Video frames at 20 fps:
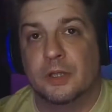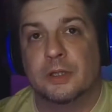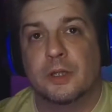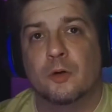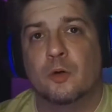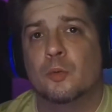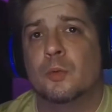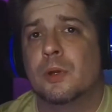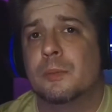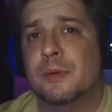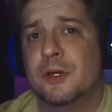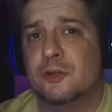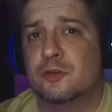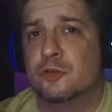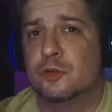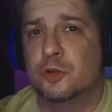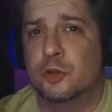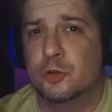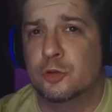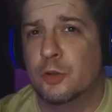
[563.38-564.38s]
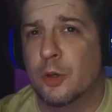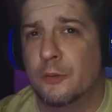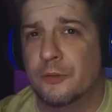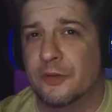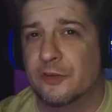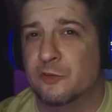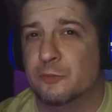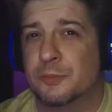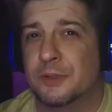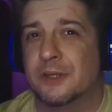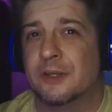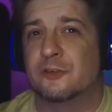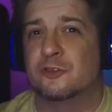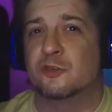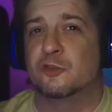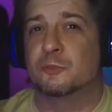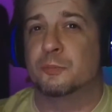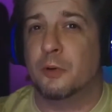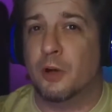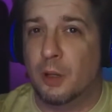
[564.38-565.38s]
I want to make sure you know this because
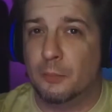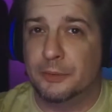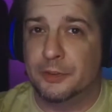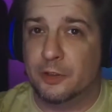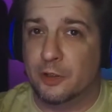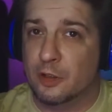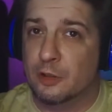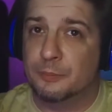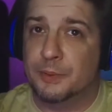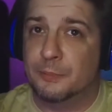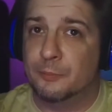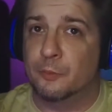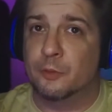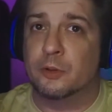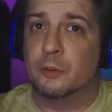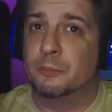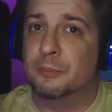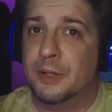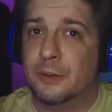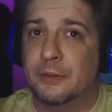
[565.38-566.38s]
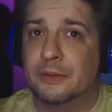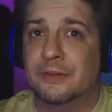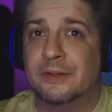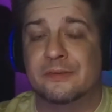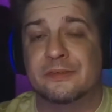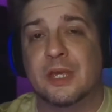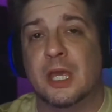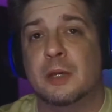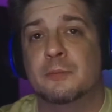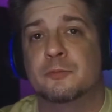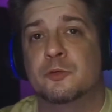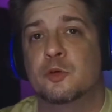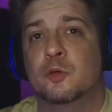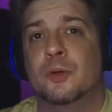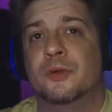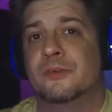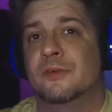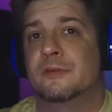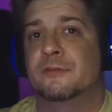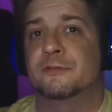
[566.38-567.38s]
you've probably heard people comparing this game to
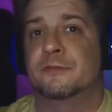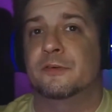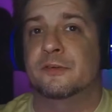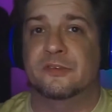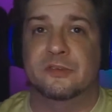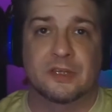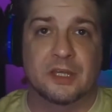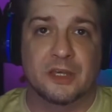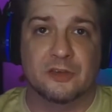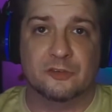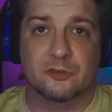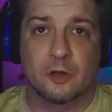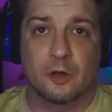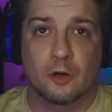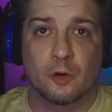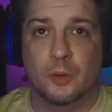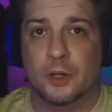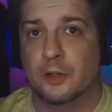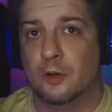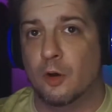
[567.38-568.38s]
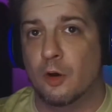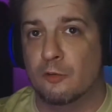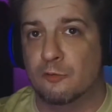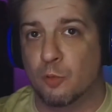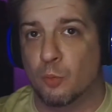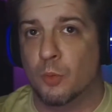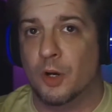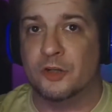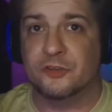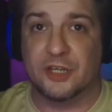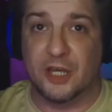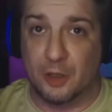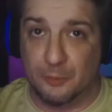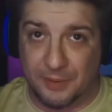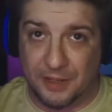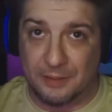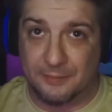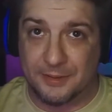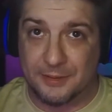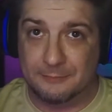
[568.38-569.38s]
as if CSGO and Overwatch had a
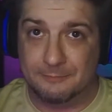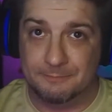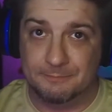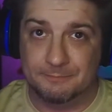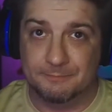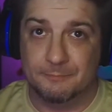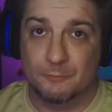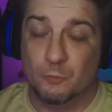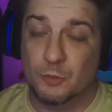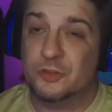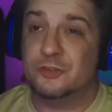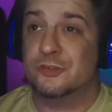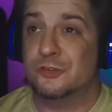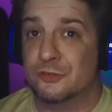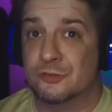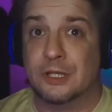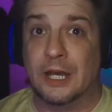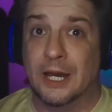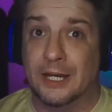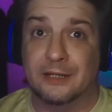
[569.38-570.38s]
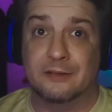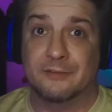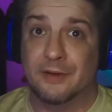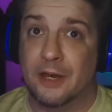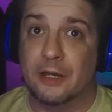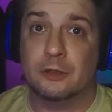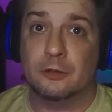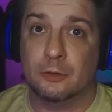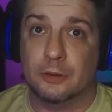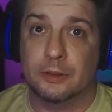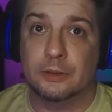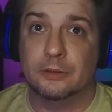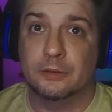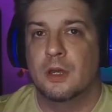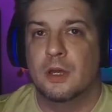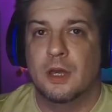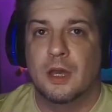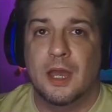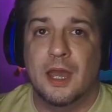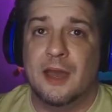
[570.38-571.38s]
baby, which is kind of accurate.
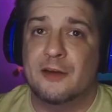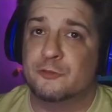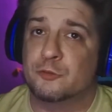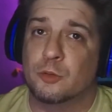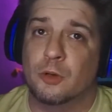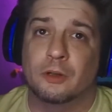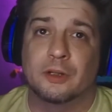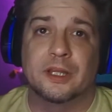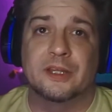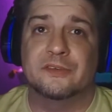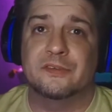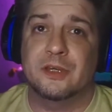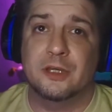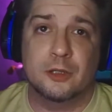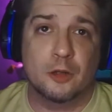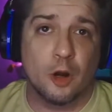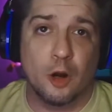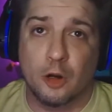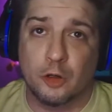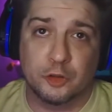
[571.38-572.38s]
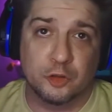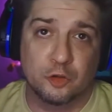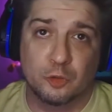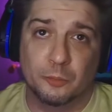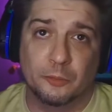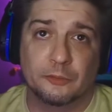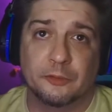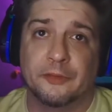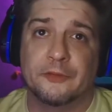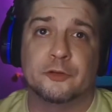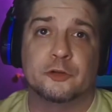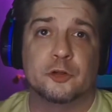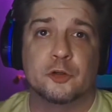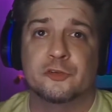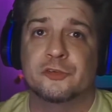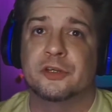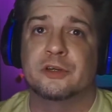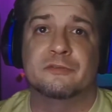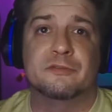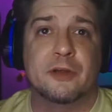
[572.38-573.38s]
After all, it's inarguable that they're
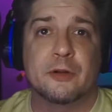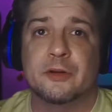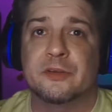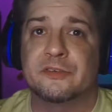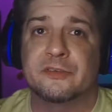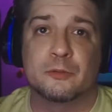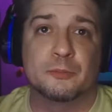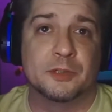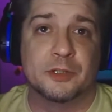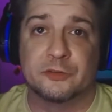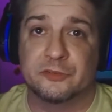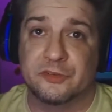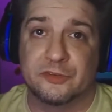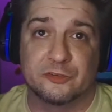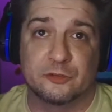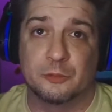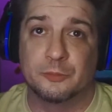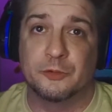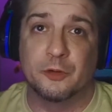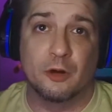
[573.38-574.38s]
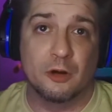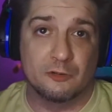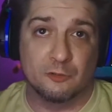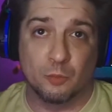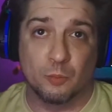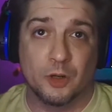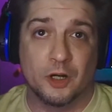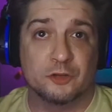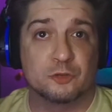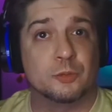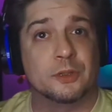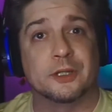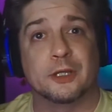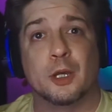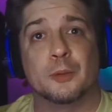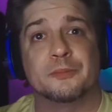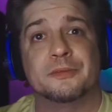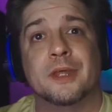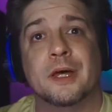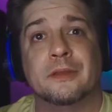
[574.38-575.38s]
using a very similar system to Overwatch when it
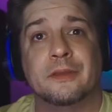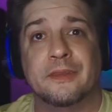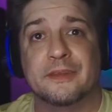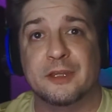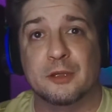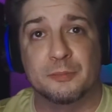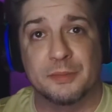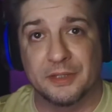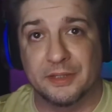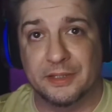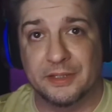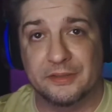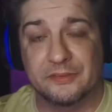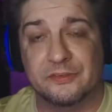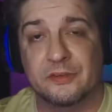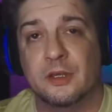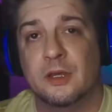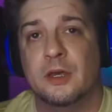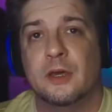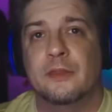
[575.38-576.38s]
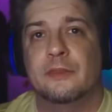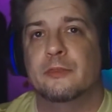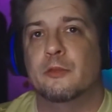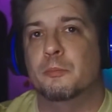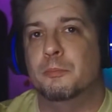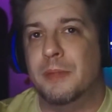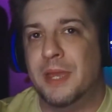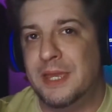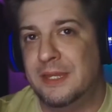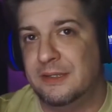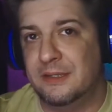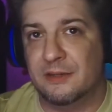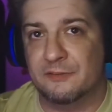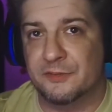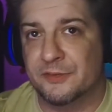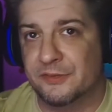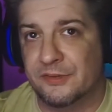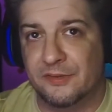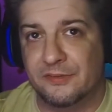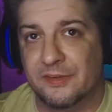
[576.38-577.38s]
comes down to the abilities. The main
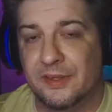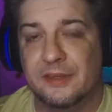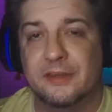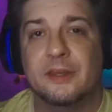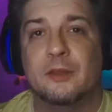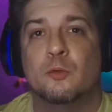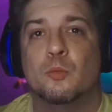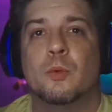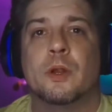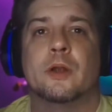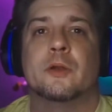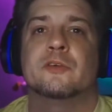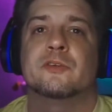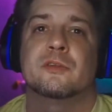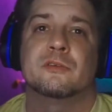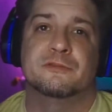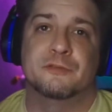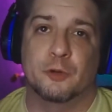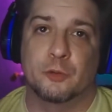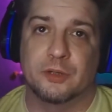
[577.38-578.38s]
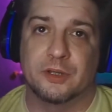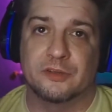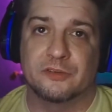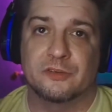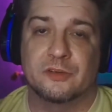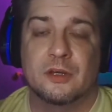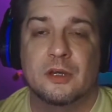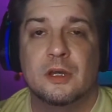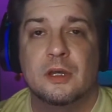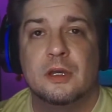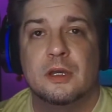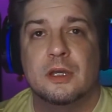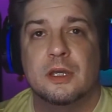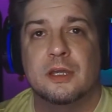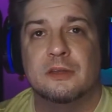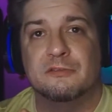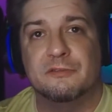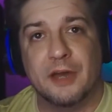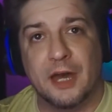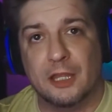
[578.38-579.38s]
difference is in where is the focus.
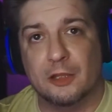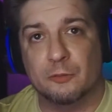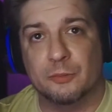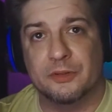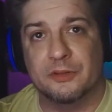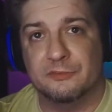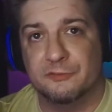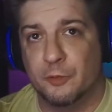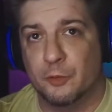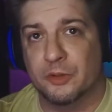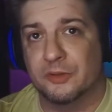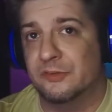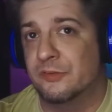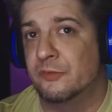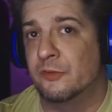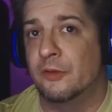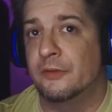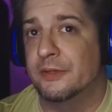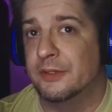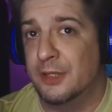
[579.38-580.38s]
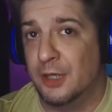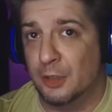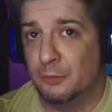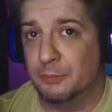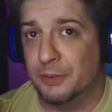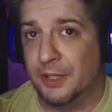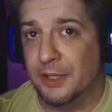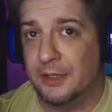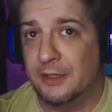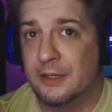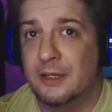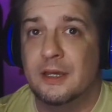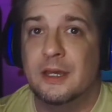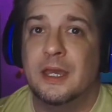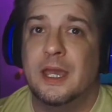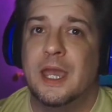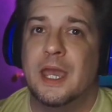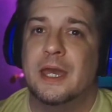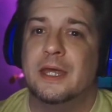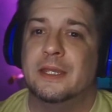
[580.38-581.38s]
In Valorant, the focus is on the gunplay,
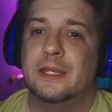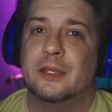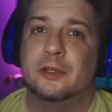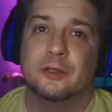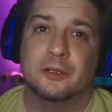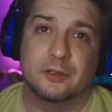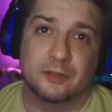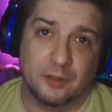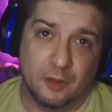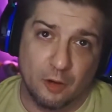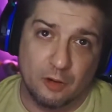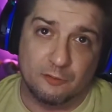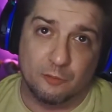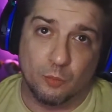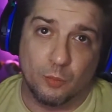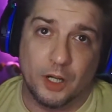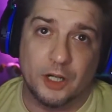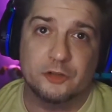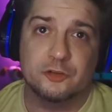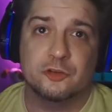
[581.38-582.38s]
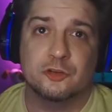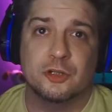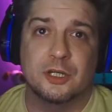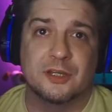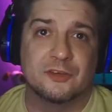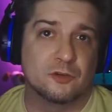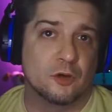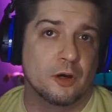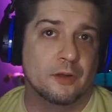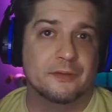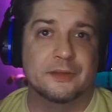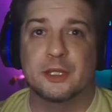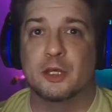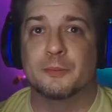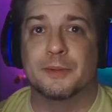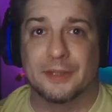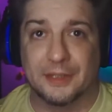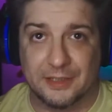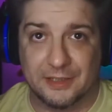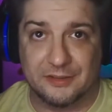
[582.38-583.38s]
and in Overwatch, it's on the
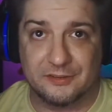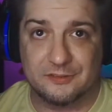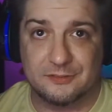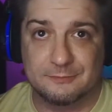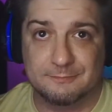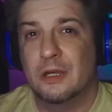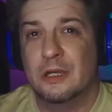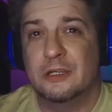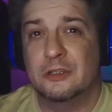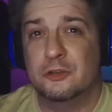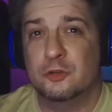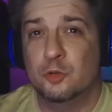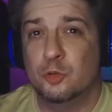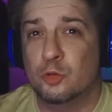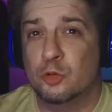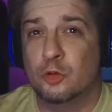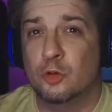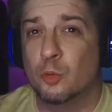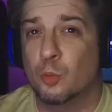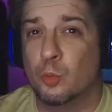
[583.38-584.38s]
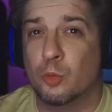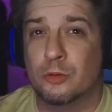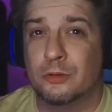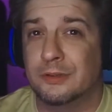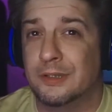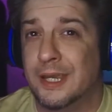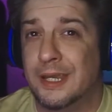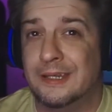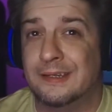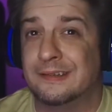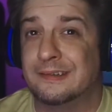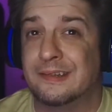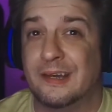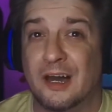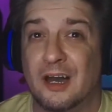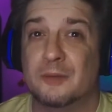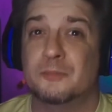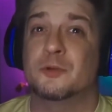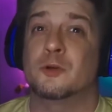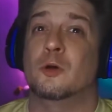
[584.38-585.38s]
abilities. You can coordinate and
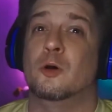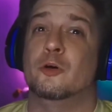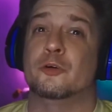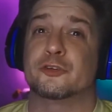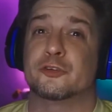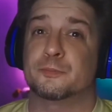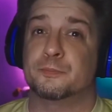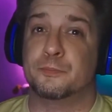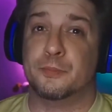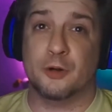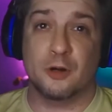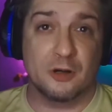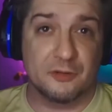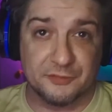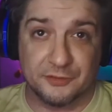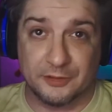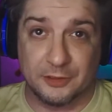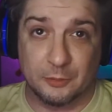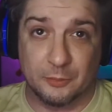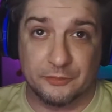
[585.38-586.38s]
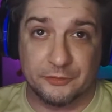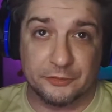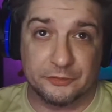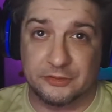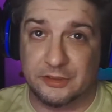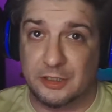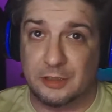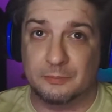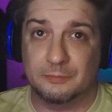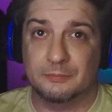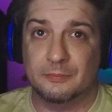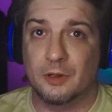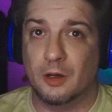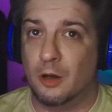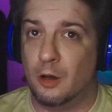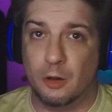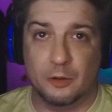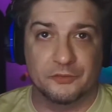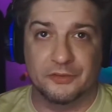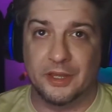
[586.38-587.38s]
time your ults perfectly with your team,
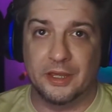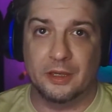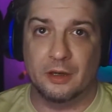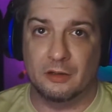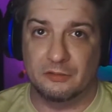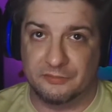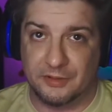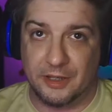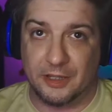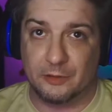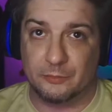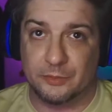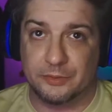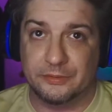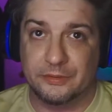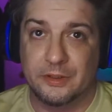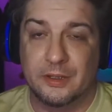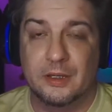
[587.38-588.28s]
all day on Valorant.